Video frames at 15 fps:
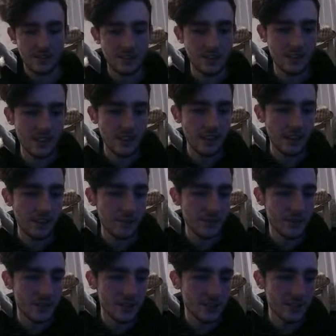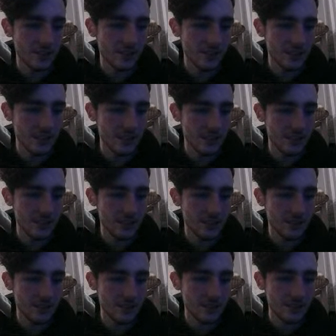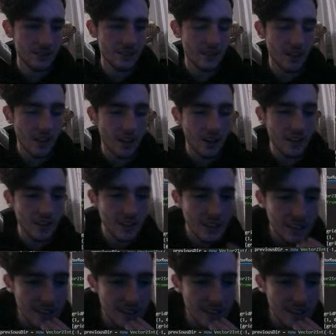Yeah, we just need, oh, and